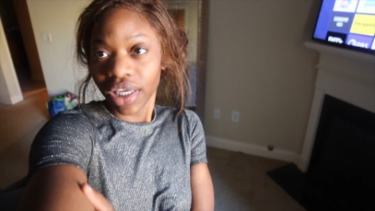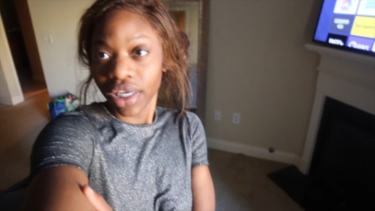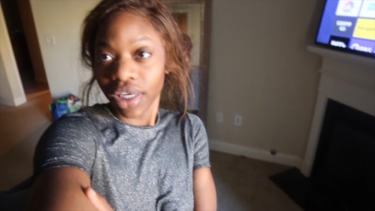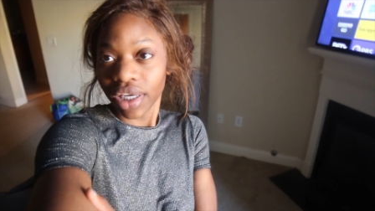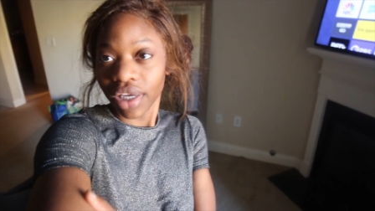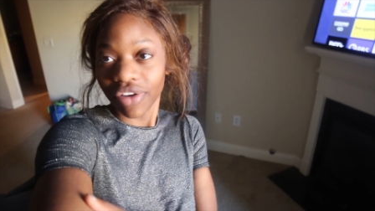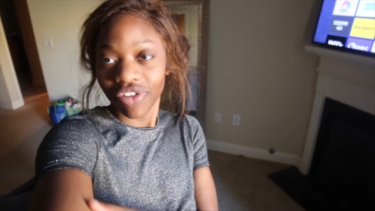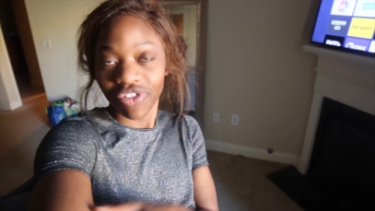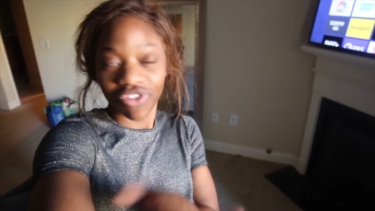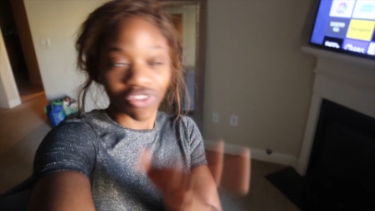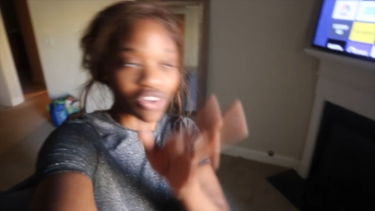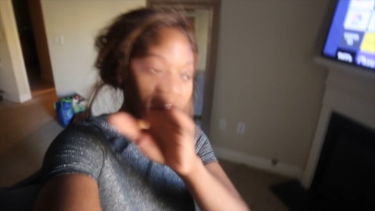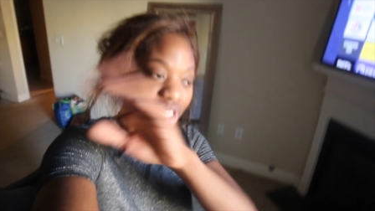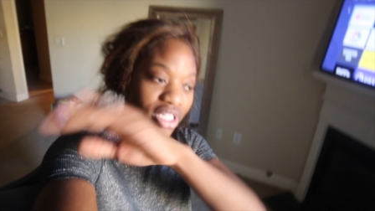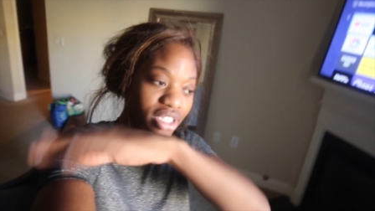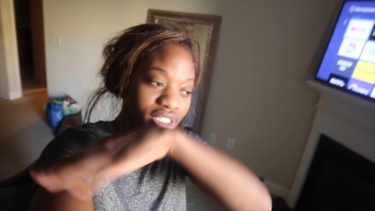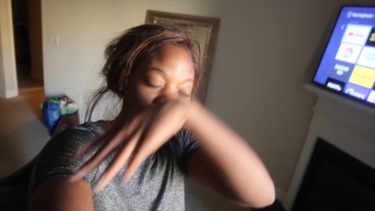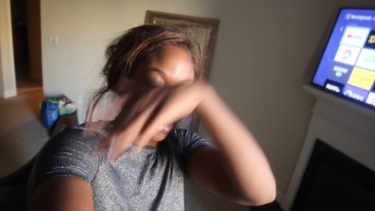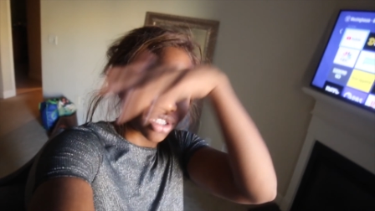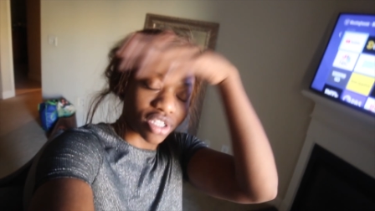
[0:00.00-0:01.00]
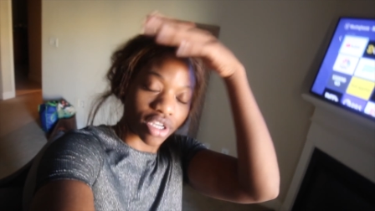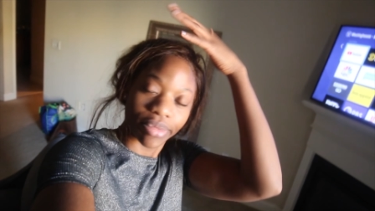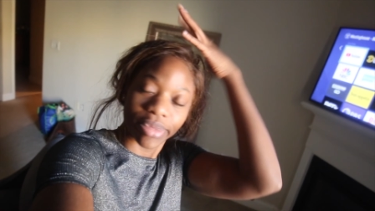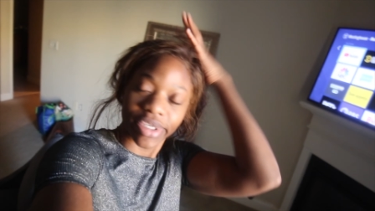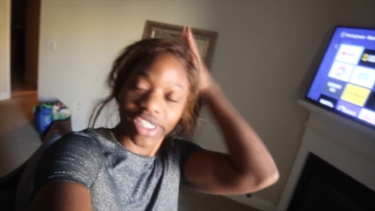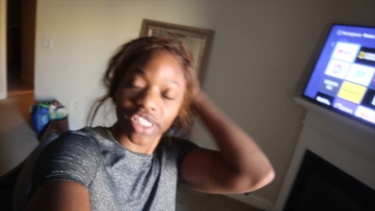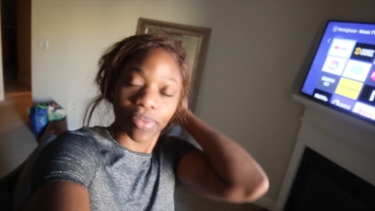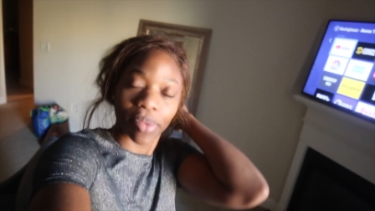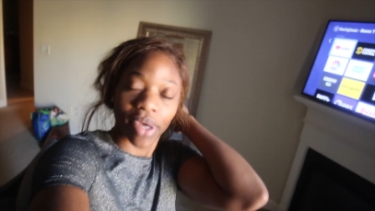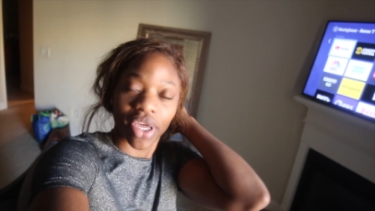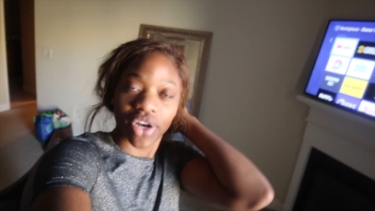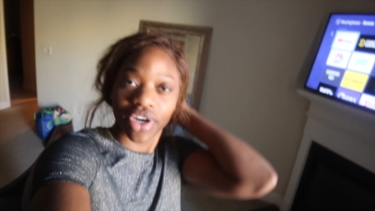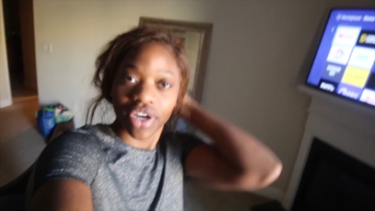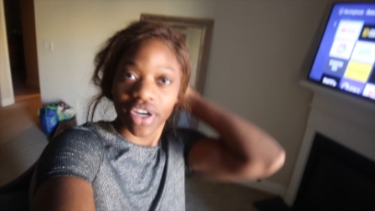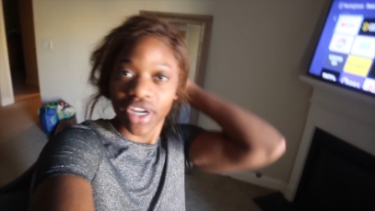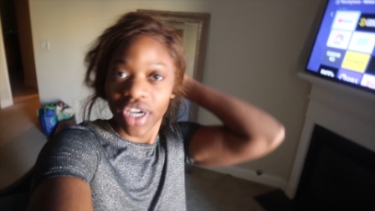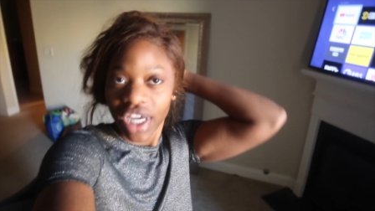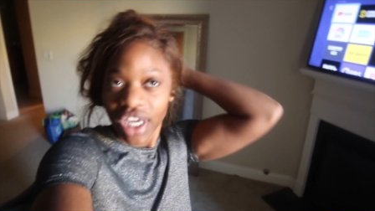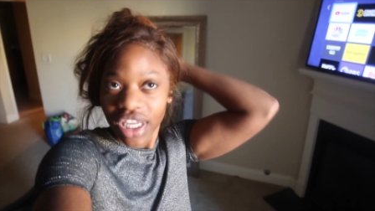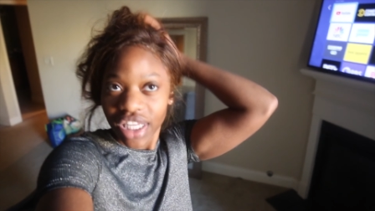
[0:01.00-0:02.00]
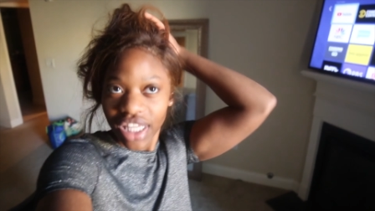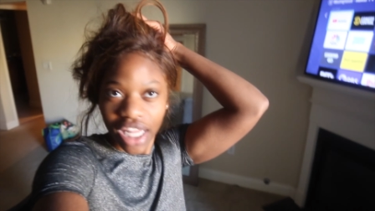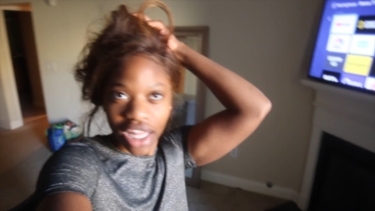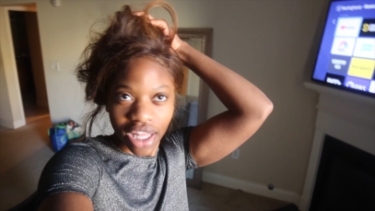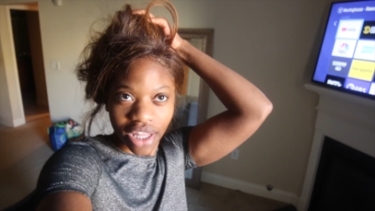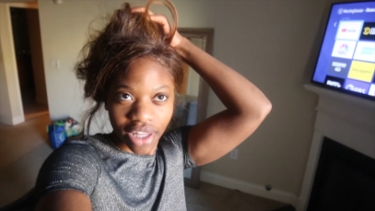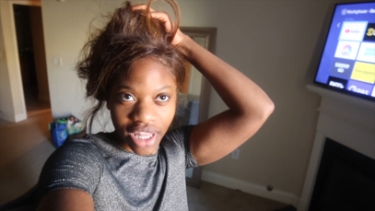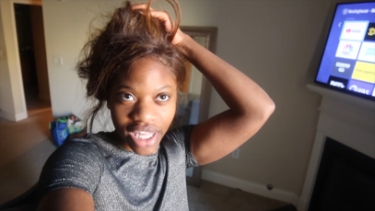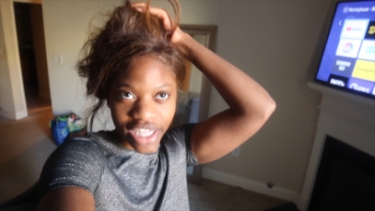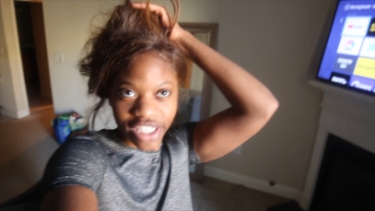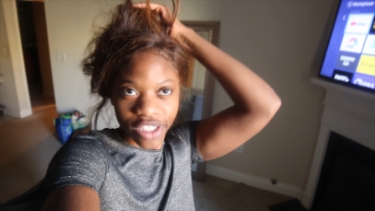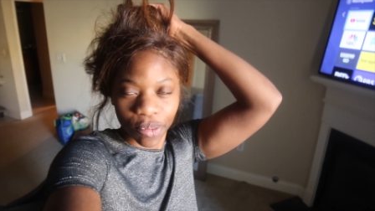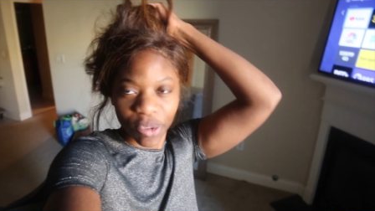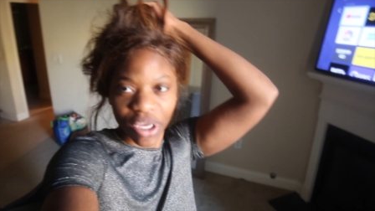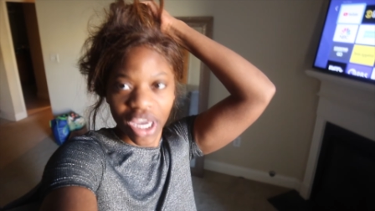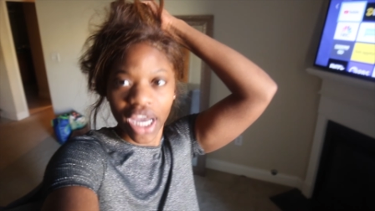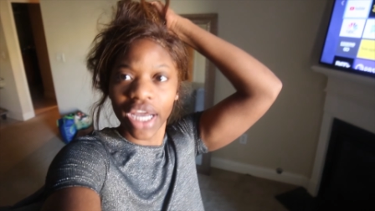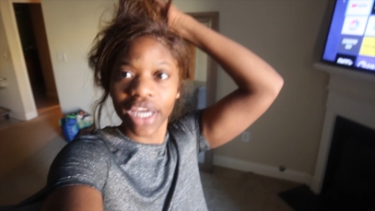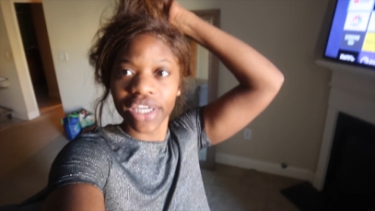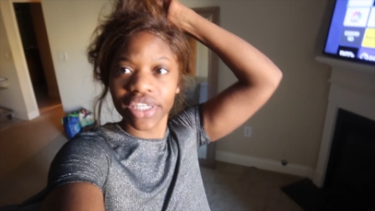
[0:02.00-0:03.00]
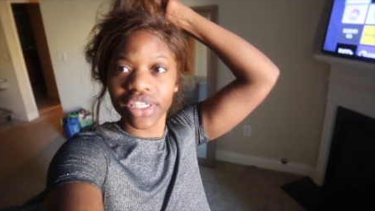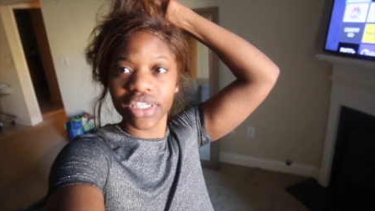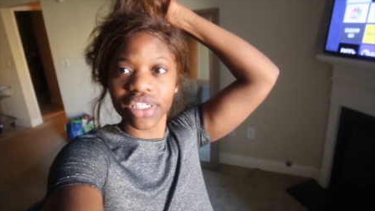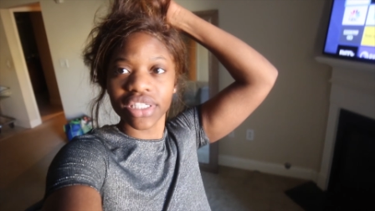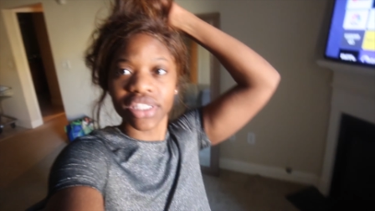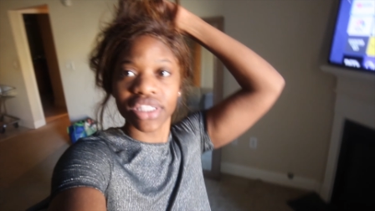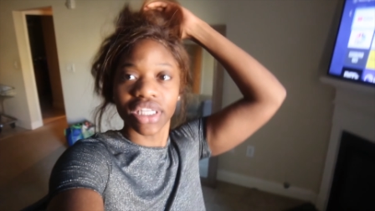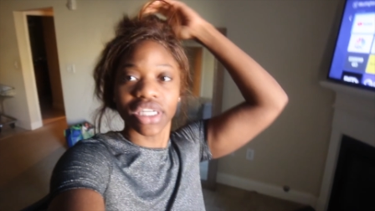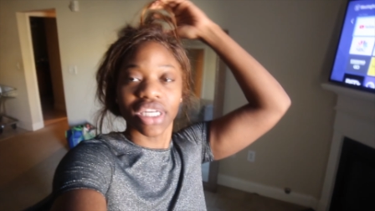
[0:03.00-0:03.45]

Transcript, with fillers: Feeling so much better now that that's behind us.